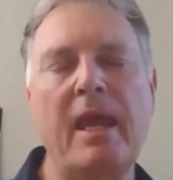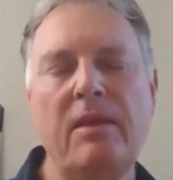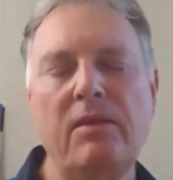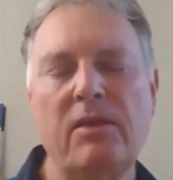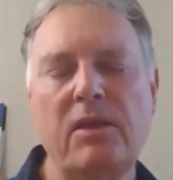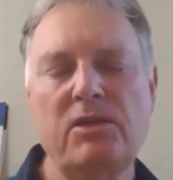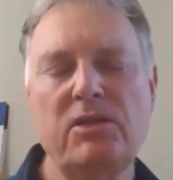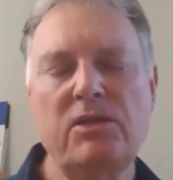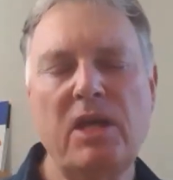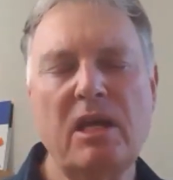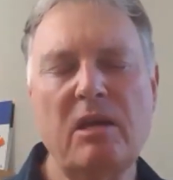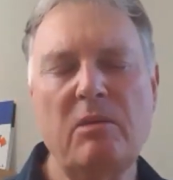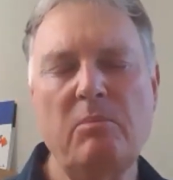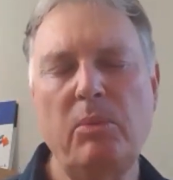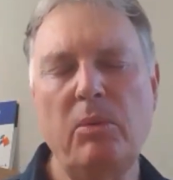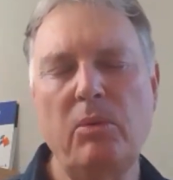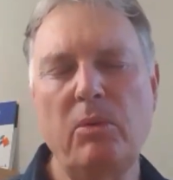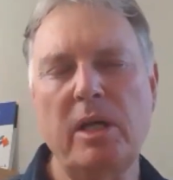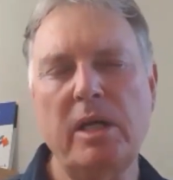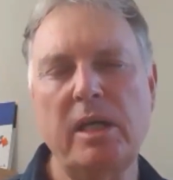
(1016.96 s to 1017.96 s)
The second
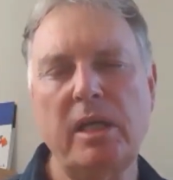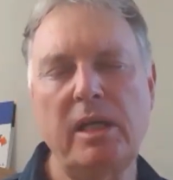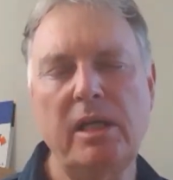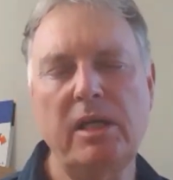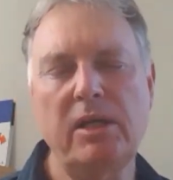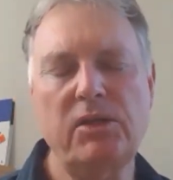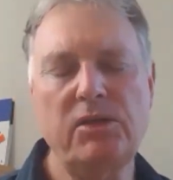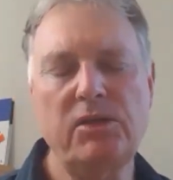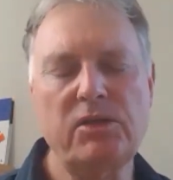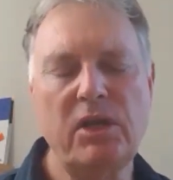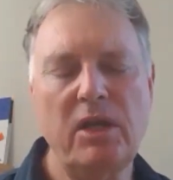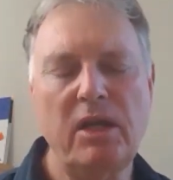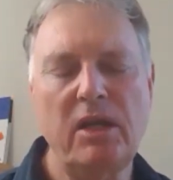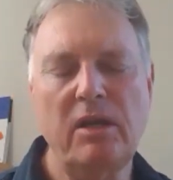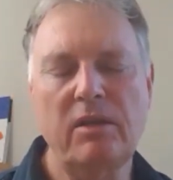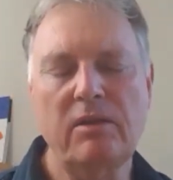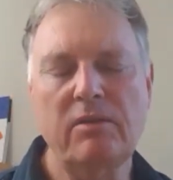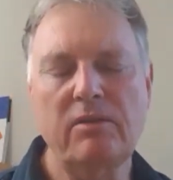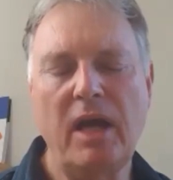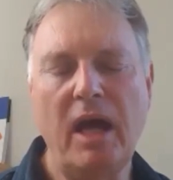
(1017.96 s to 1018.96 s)
point is
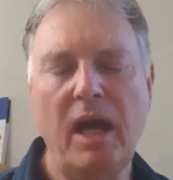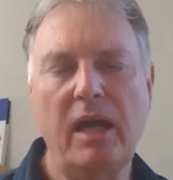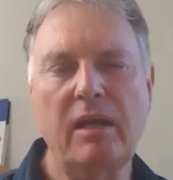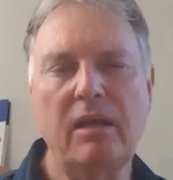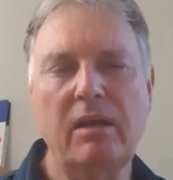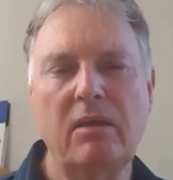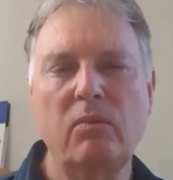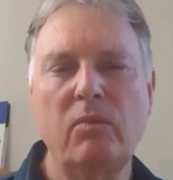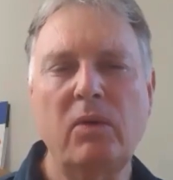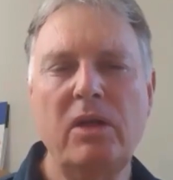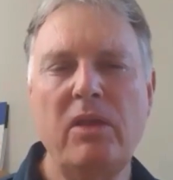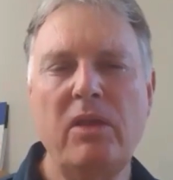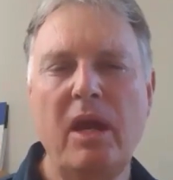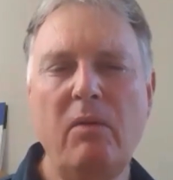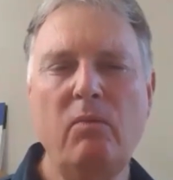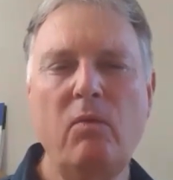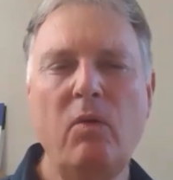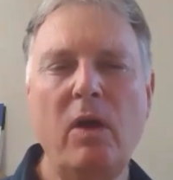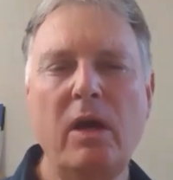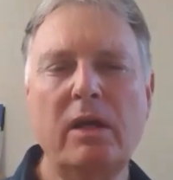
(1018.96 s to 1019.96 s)
that we
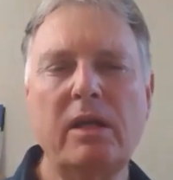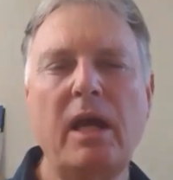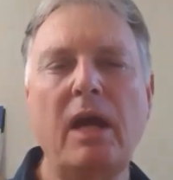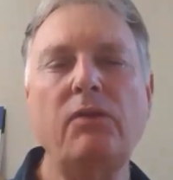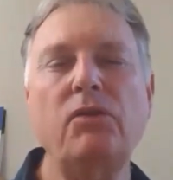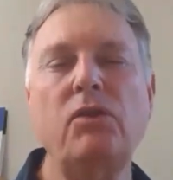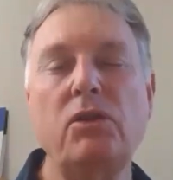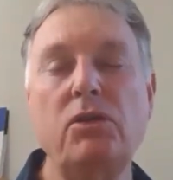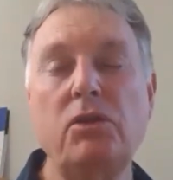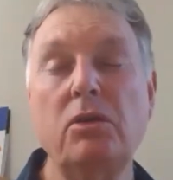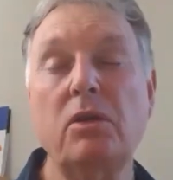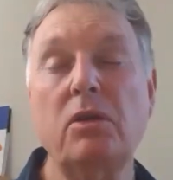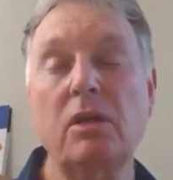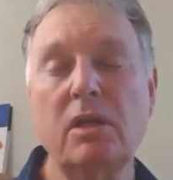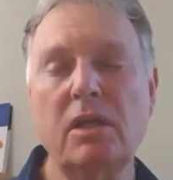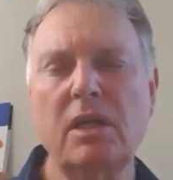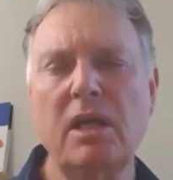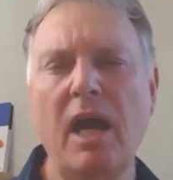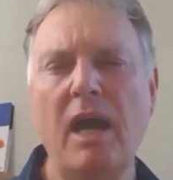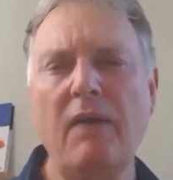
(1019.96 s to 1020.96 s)
then worked out that you can
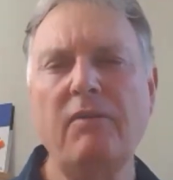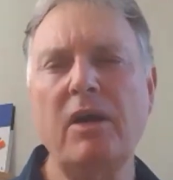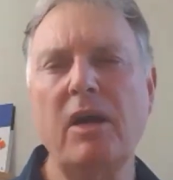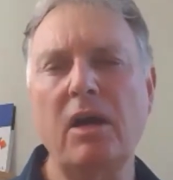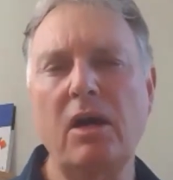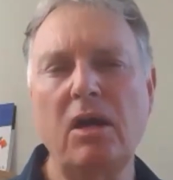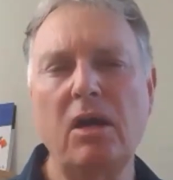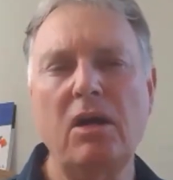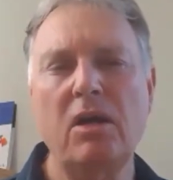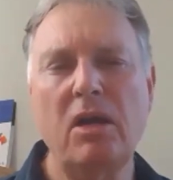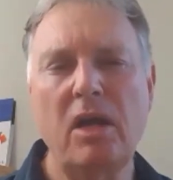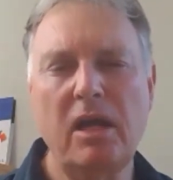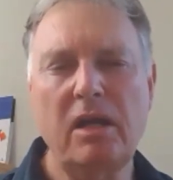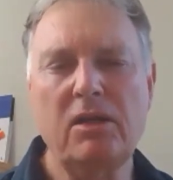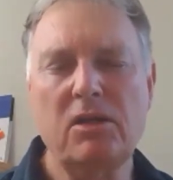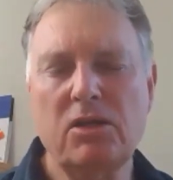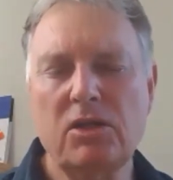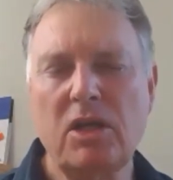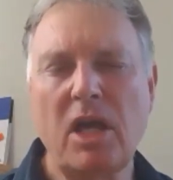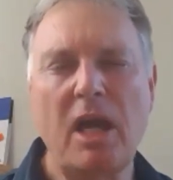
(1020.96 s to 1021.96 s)
cover
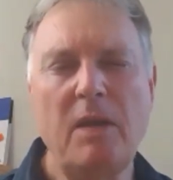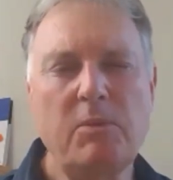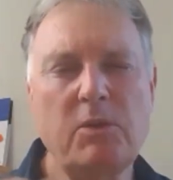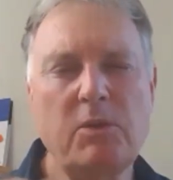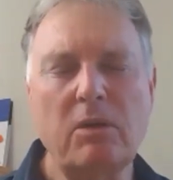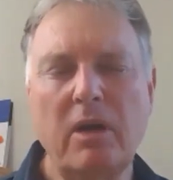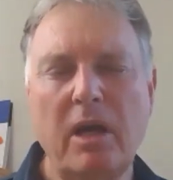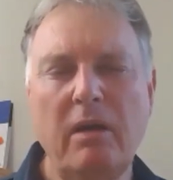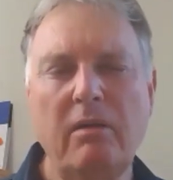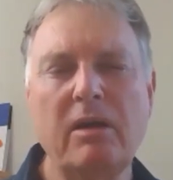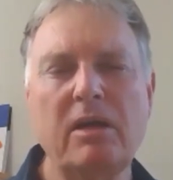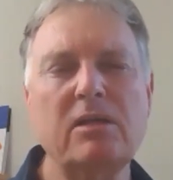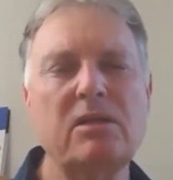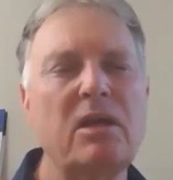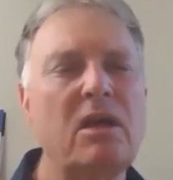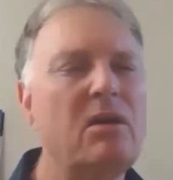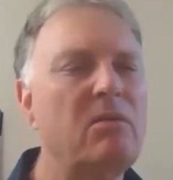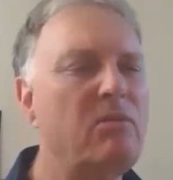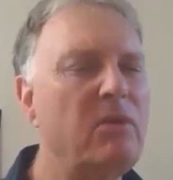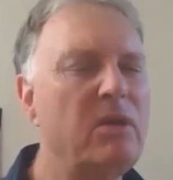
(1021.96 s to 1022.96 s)
shapes or areas
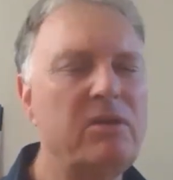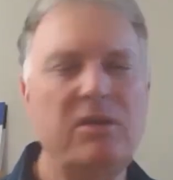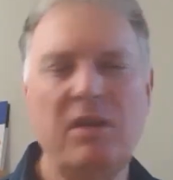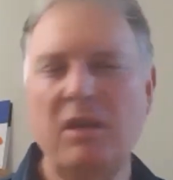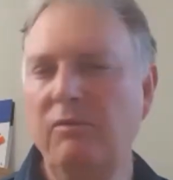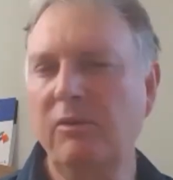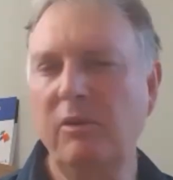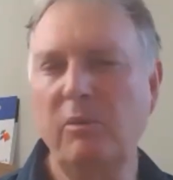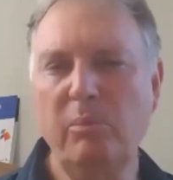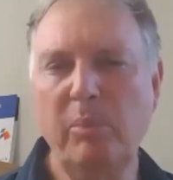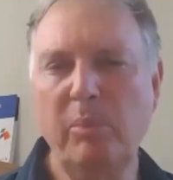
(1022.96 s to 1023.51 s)
with different